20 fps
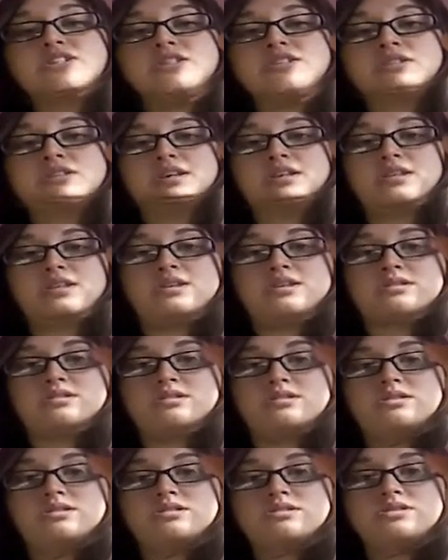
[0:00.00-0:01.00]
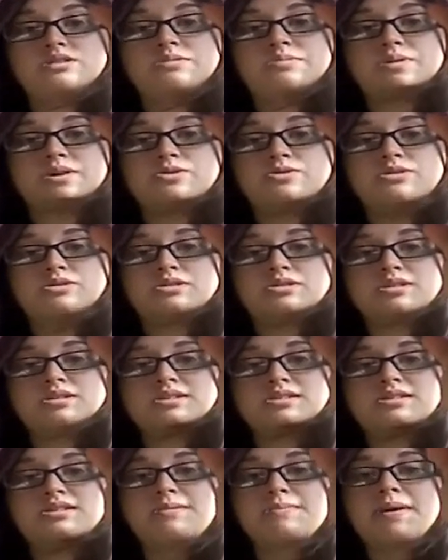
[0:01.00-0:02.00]
the flexion, that
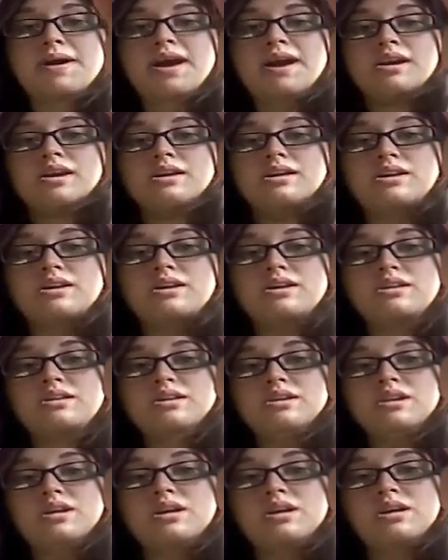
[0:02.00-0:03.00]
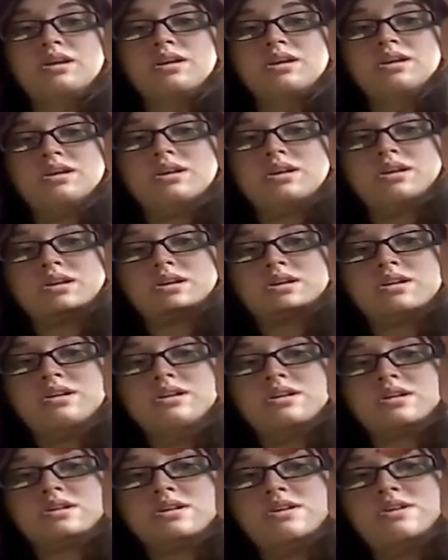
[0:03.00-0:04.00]
suppose this is the back and
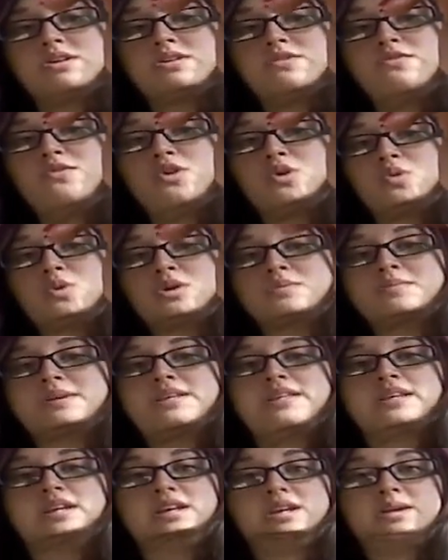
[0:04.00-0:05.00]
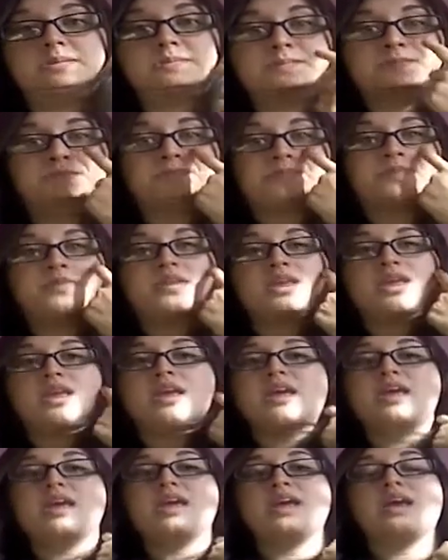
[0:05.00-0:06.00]
forward bending.
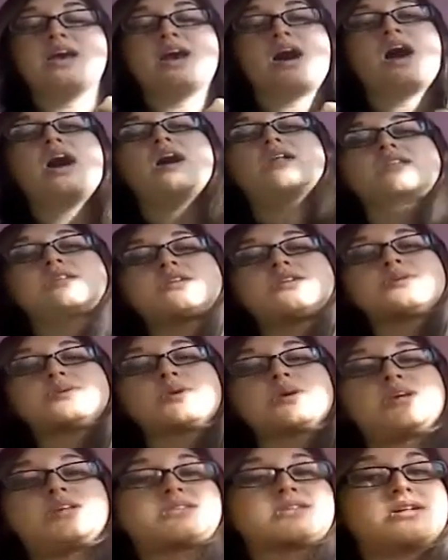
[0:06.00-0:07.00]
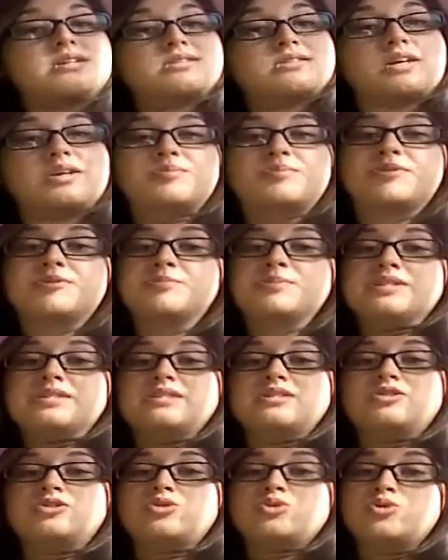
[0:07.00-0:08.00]
Although it does
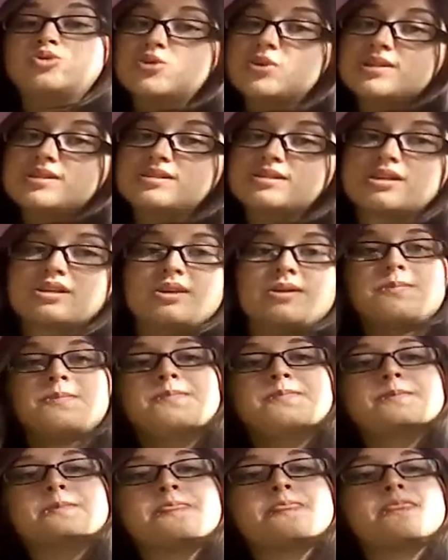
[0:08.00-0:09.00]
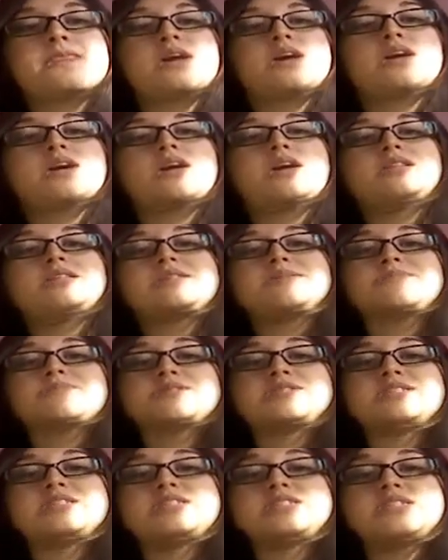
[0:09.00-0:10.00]
not permit twisting,
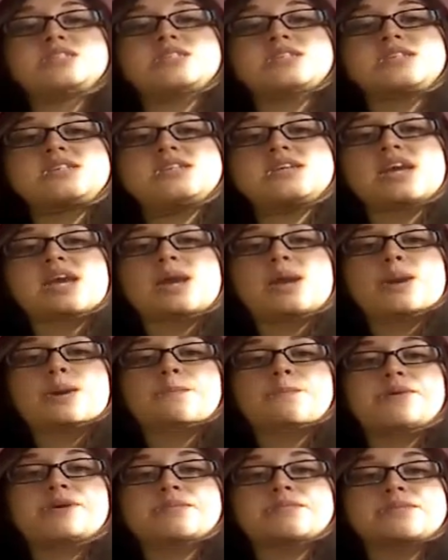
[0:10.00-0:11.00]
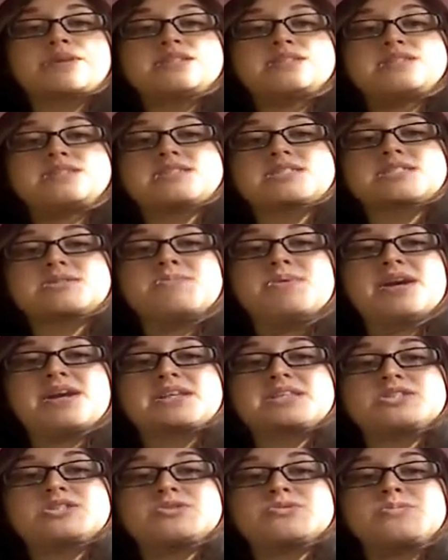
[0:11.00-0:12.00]
the positioning permits
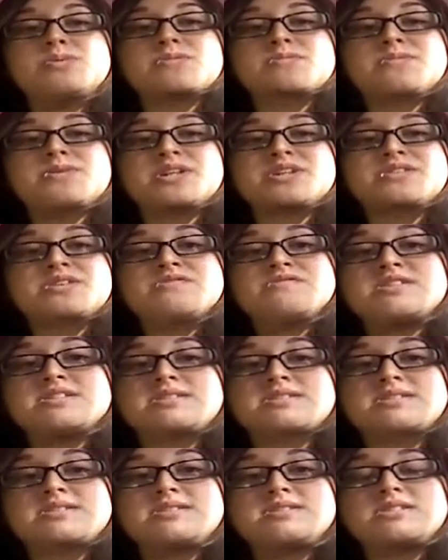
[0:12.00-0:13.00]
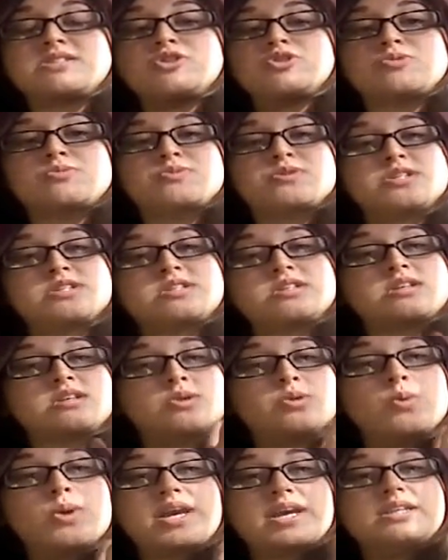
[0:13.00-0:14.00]
the spine to be very resistant to
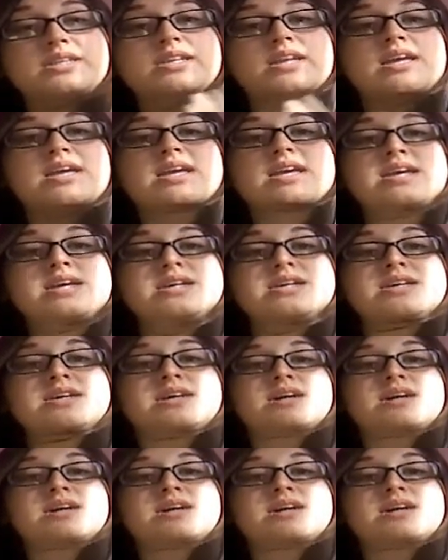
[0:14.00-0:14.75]
vertical weight,